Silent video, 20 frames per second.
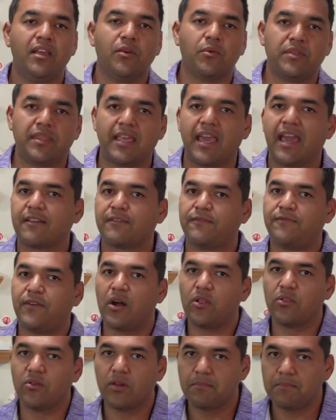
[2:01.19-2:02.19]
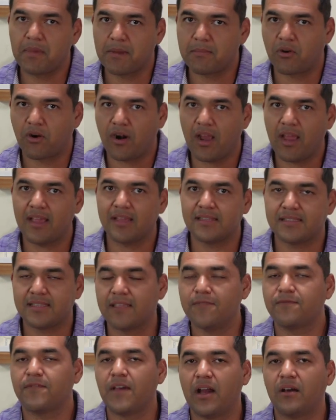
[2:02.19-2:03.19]
When they had follow-up MRIs,
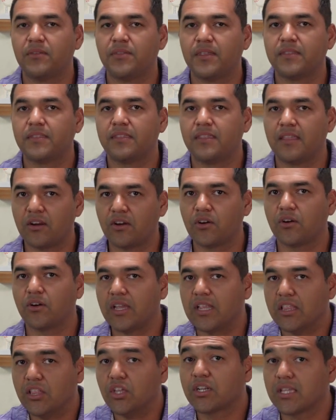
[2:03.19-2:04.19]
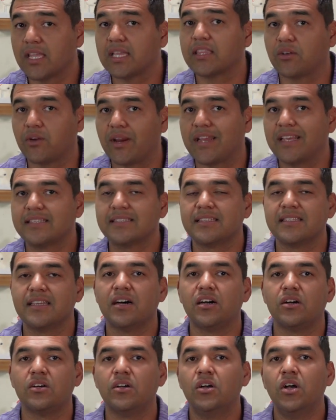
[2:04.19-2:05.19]
they found that their it looked like their
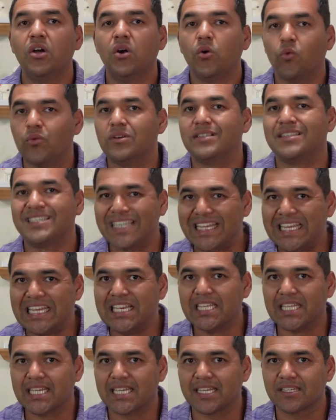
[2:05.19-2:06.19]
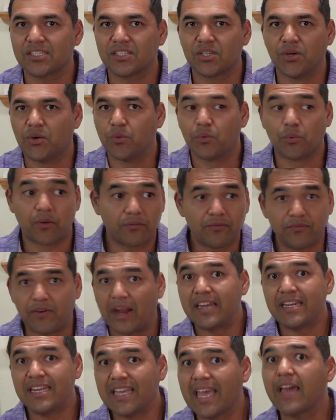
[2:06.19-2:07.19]
ACL was healing. So we're
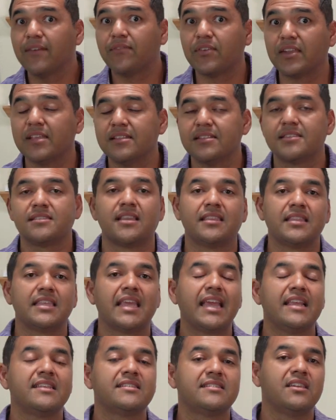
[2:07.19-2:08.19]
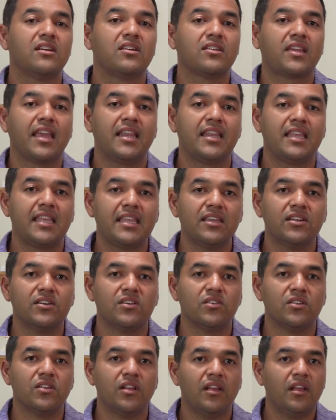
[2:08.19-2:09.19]
finding evidence that the ACL can
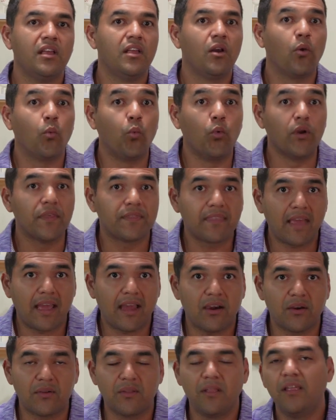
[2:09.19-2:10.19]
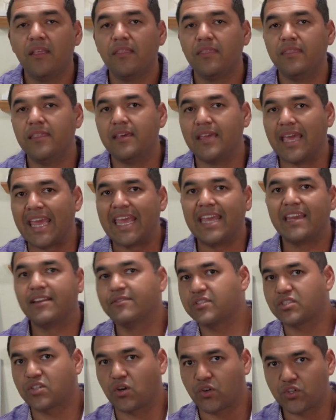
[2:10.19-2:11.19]
heal without the aid
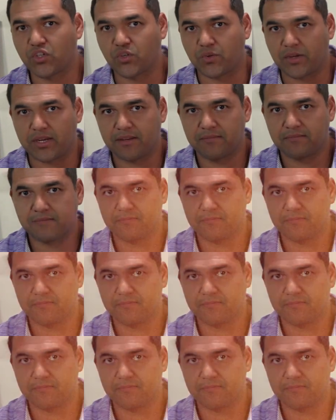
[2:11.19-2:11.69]
of surgery.